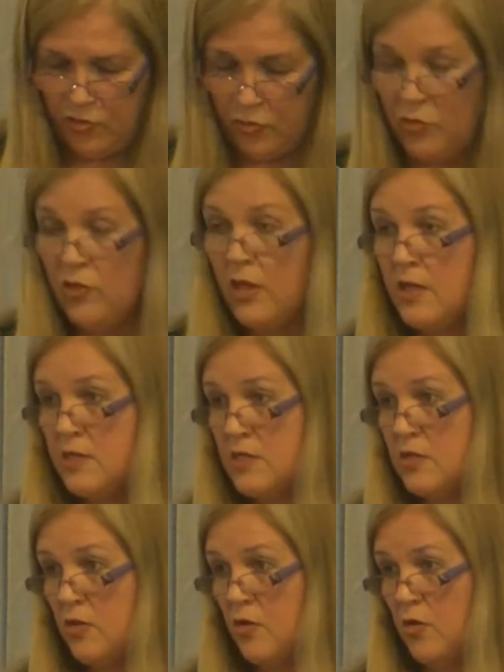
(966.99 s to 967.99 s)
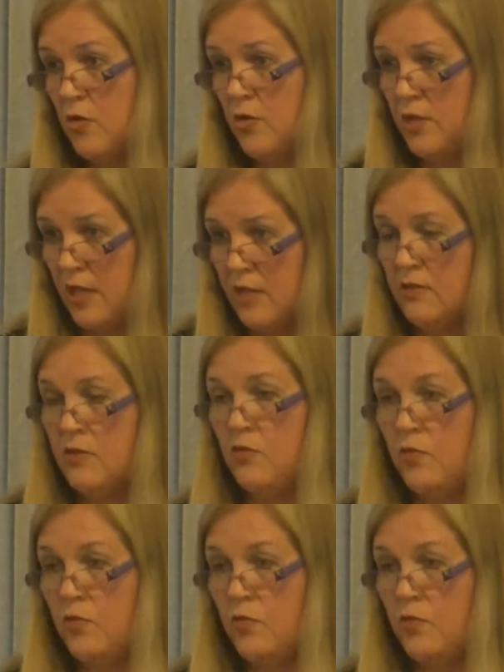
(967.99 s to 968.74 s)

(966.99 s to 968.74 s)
to this or that